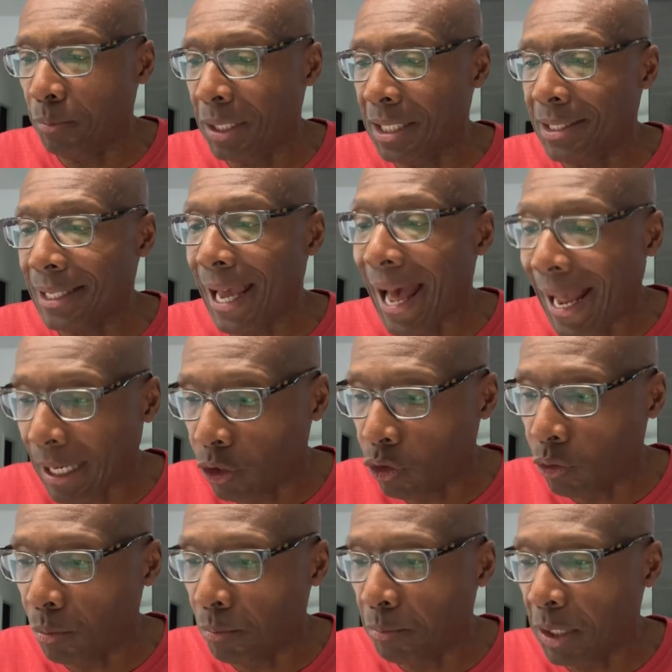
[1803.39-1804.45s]
be
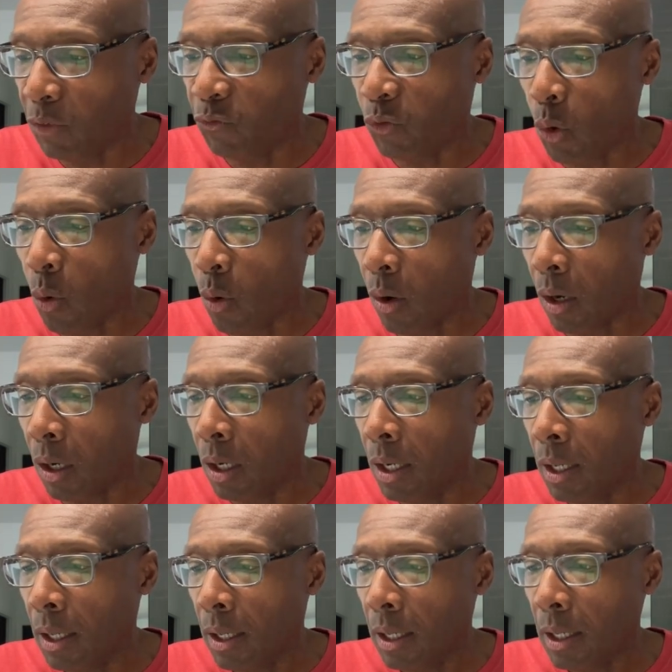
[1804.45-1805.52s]
tackled before
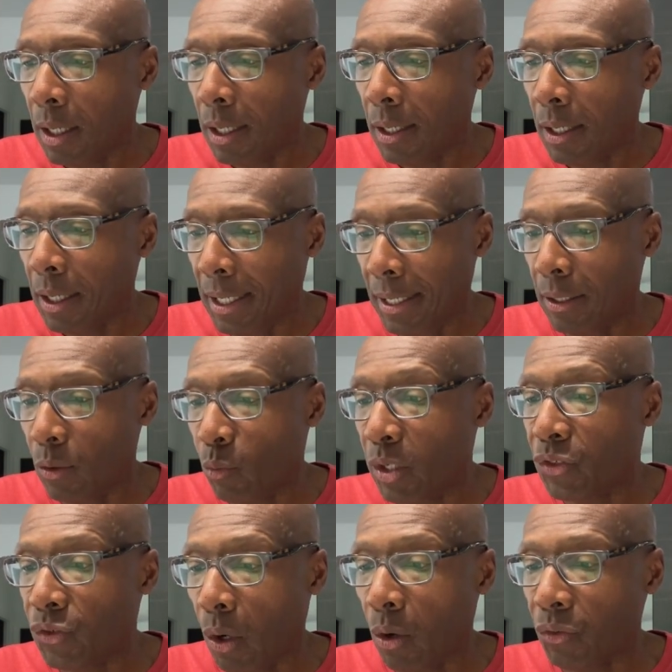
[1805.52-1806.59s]
it
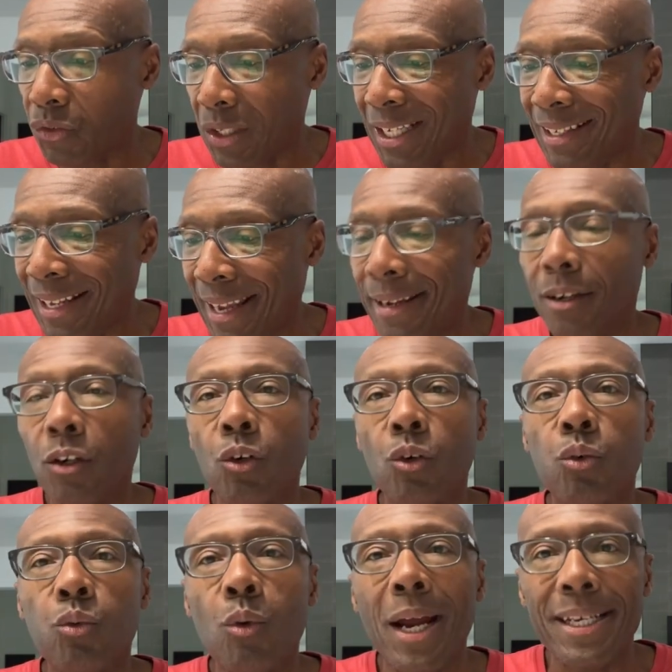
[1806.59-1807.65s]
results in a
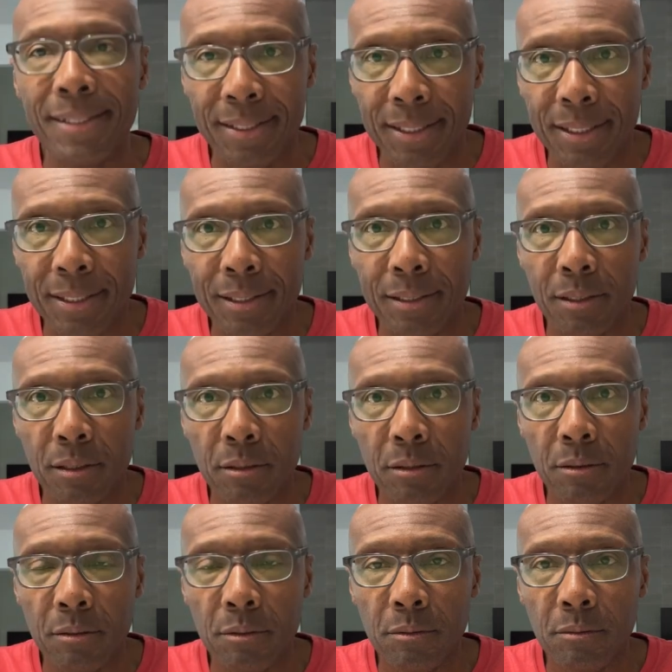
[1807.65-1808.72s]
crisis.
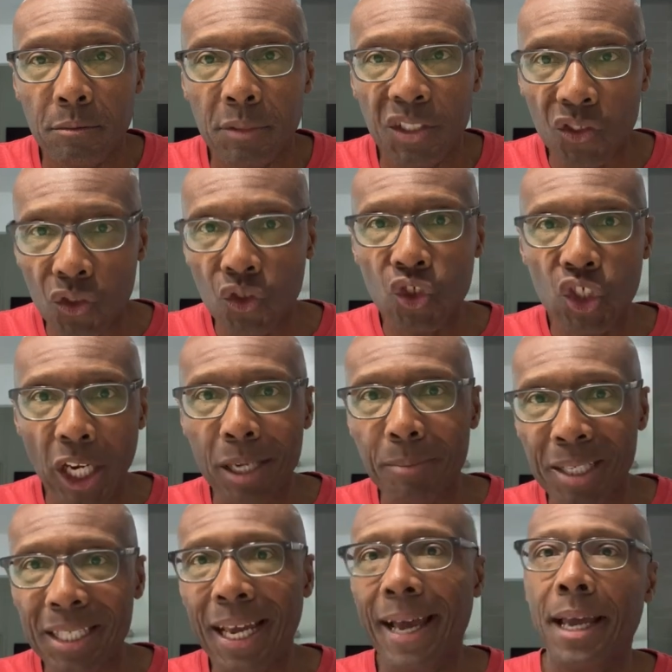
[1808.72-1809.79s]
This is
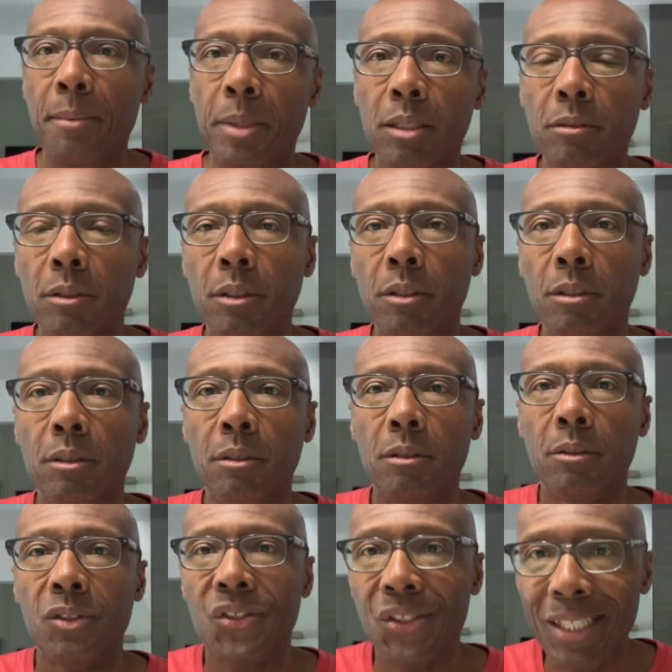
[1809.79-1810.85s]
Jamie Dimon,
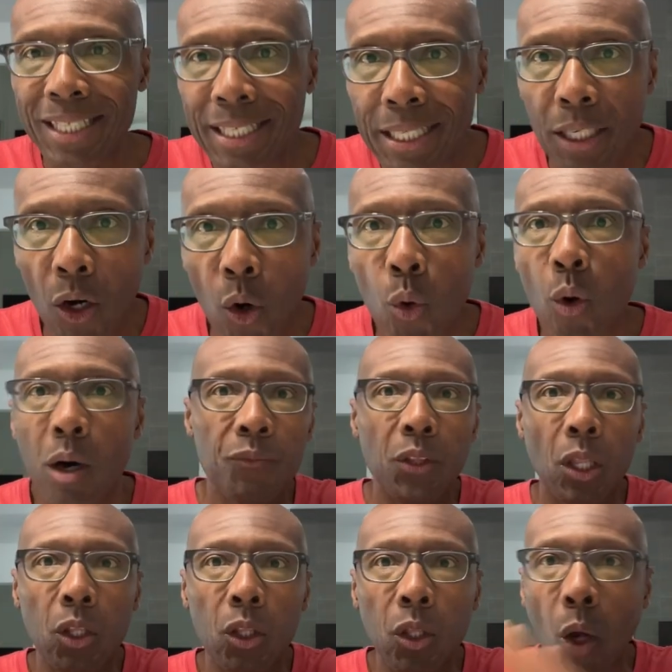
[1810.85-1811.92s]
CEO of
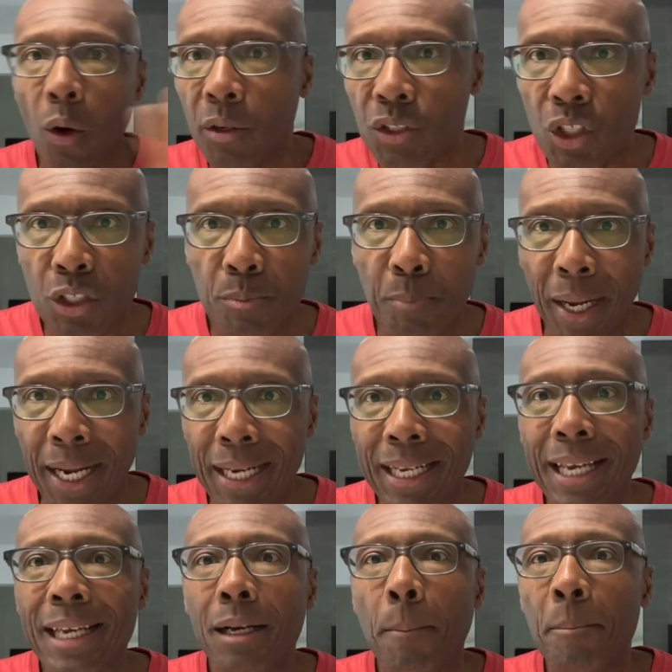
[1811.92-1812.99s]
the largest bank
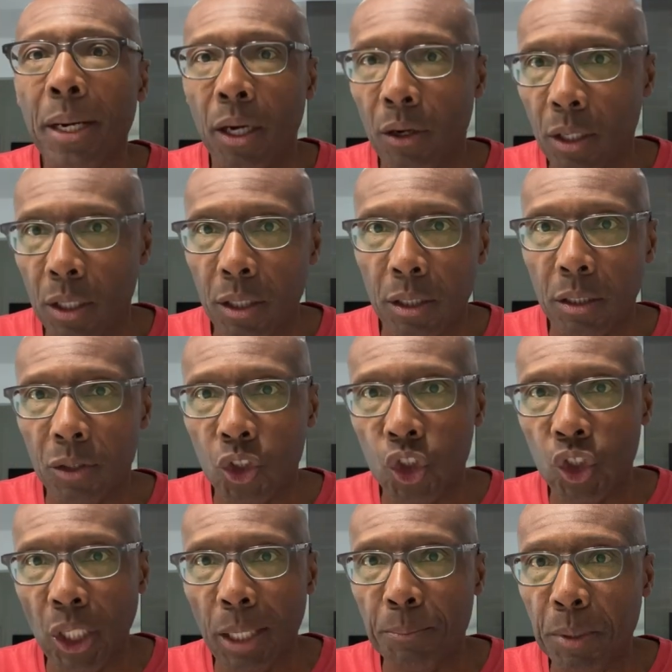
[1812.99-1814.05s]
in America,
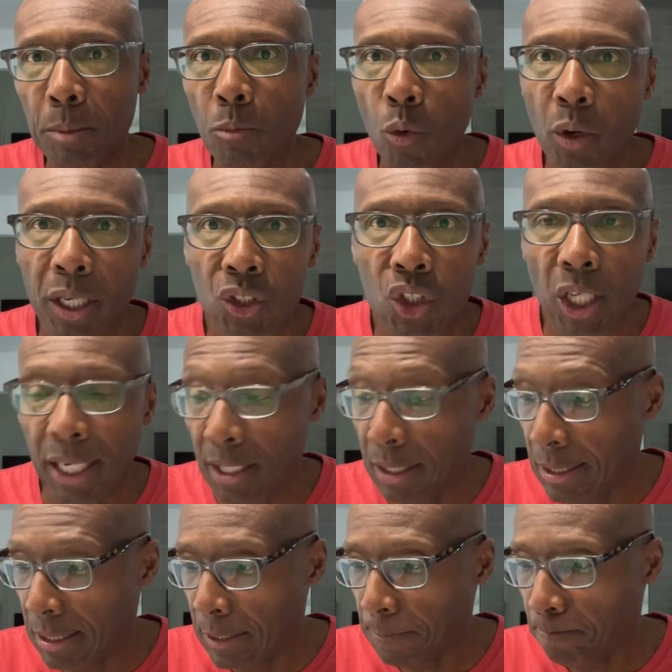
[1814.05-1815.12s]
J.P. Morgan
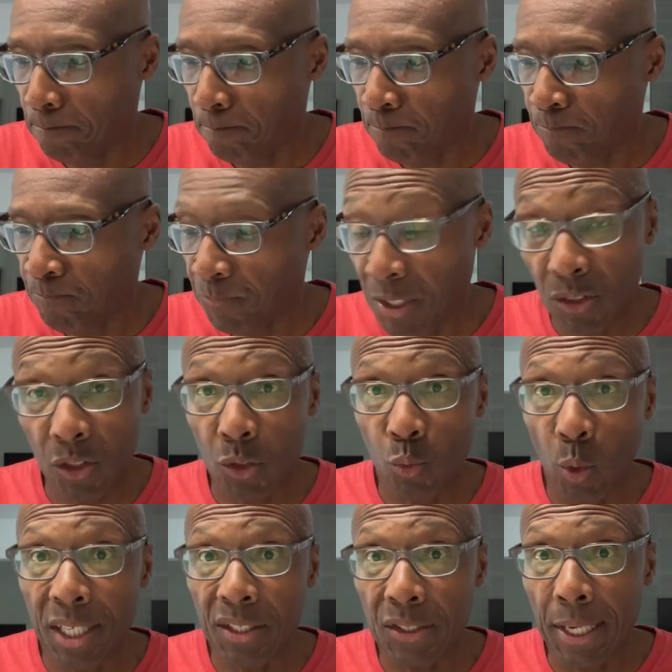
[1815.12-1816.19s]
Chase. This is
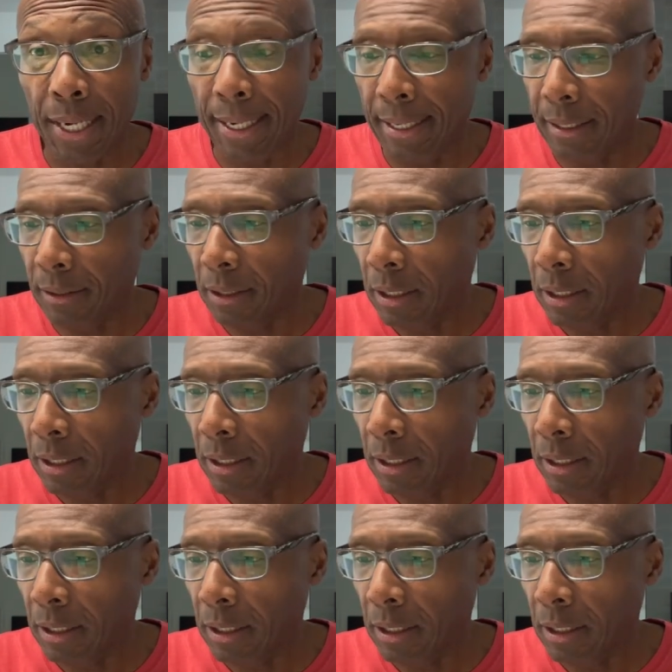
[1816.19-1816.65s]
what he's saying.